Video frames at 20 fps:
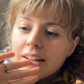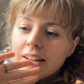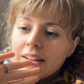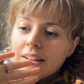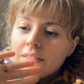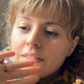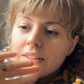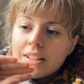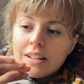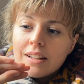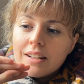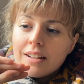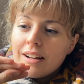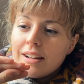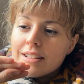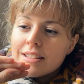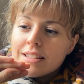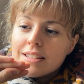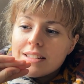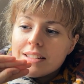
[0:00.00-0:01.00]
For the
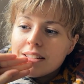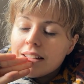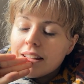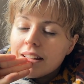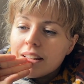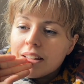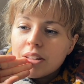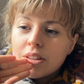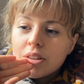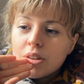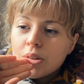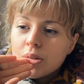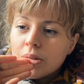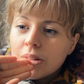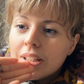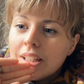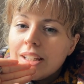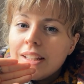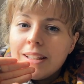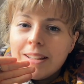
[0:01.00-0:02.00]
last like
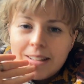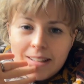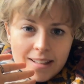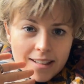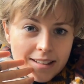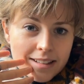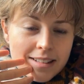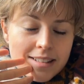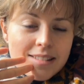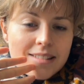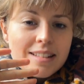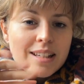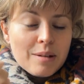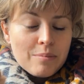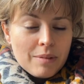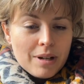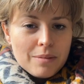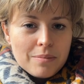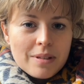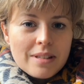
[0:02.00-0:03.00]
3 years in
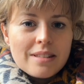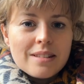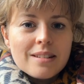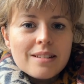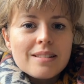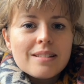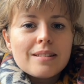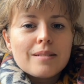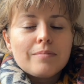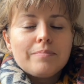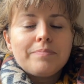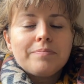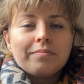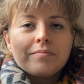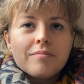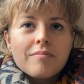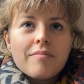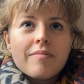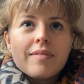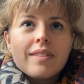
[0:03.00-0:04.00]
my business.
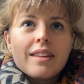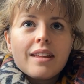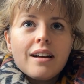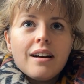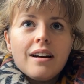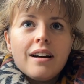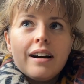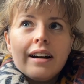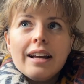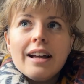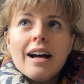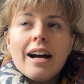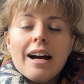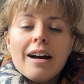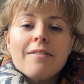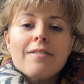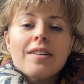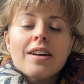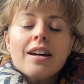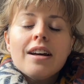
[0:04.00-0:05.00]
I
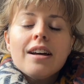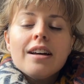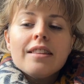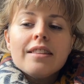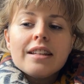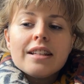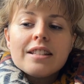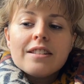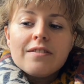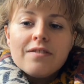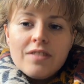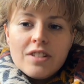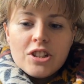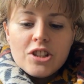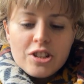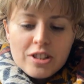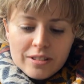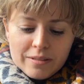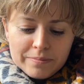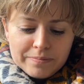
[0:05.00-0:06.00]
have this
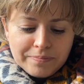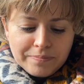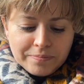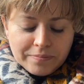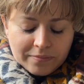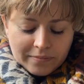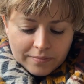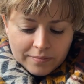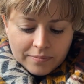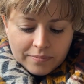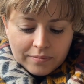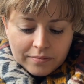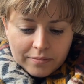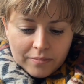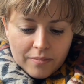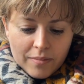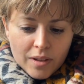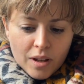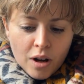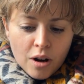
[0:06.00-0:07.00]
vision
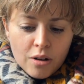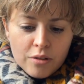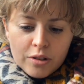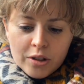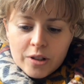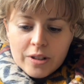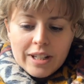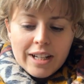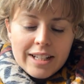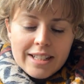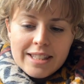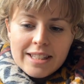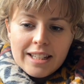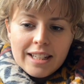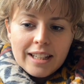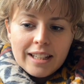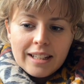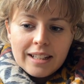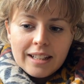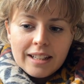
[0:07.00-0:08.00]
of
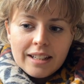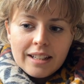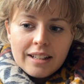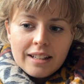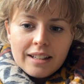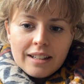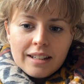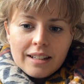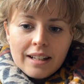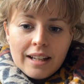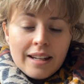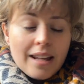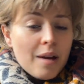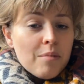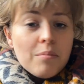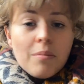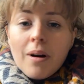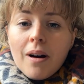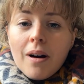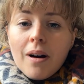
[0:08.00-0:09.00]
creating an
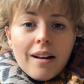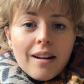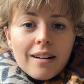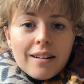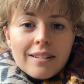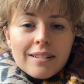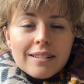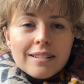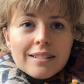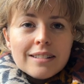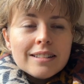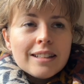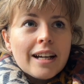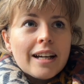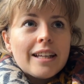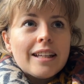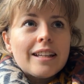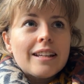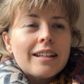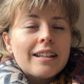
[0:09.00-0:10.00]
empire.
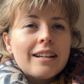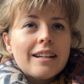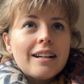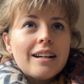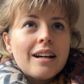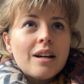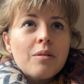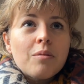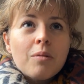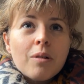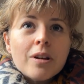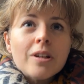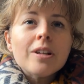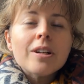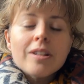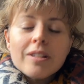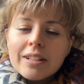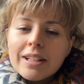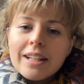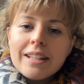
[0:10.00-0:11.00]
Like, I want
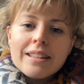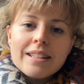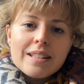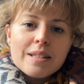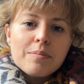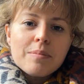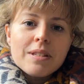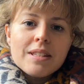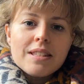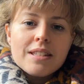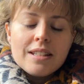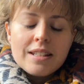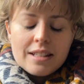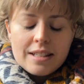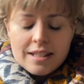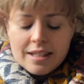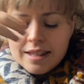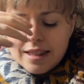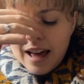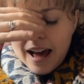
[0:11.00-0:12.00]
to create this
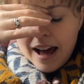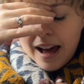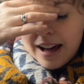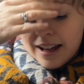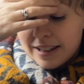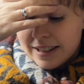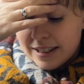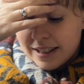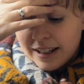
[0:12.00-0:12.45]
business that